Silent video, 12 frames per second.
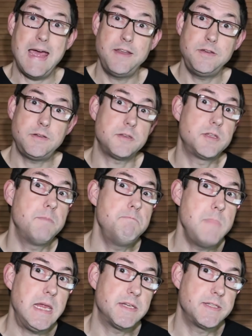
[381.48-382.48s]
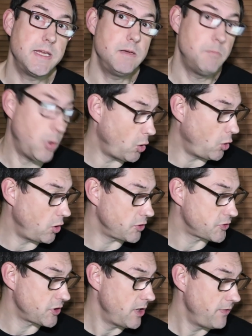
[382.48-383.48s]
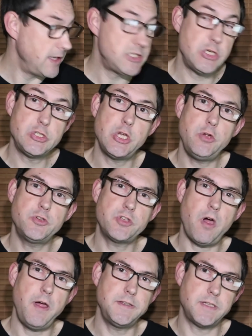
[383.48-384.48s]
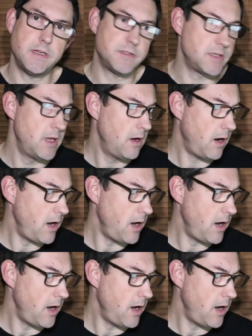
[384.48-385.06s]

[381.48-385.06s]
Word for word: And some mixing balls. They do two sizes.